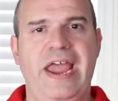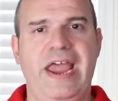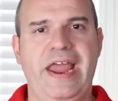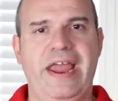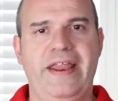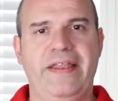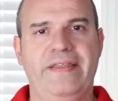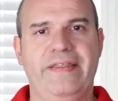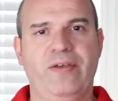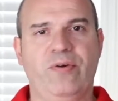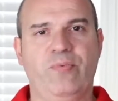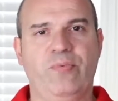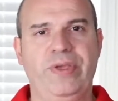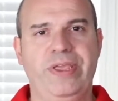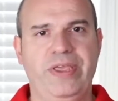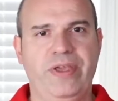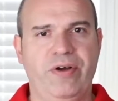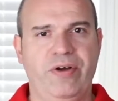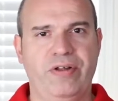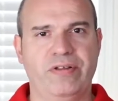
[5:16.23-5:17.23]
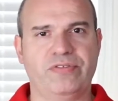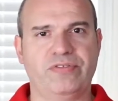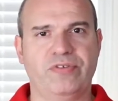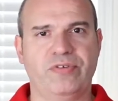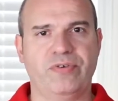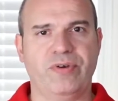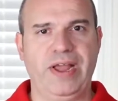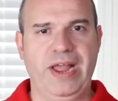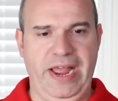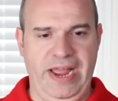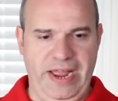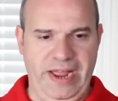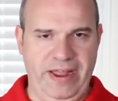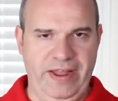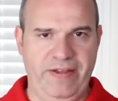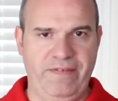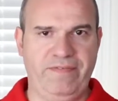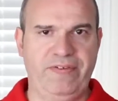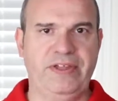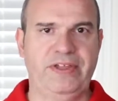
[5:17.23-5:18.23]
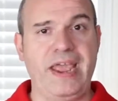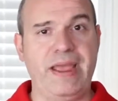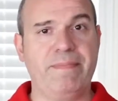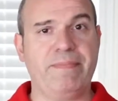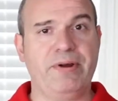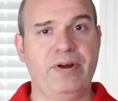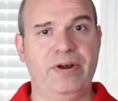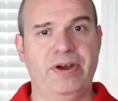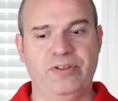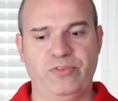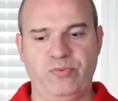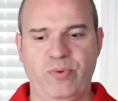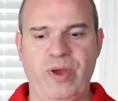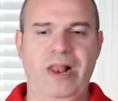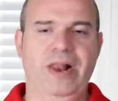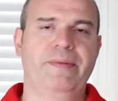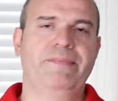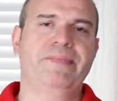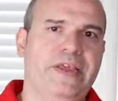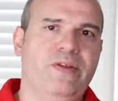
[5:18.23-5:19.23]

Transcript: And we also have amber as well.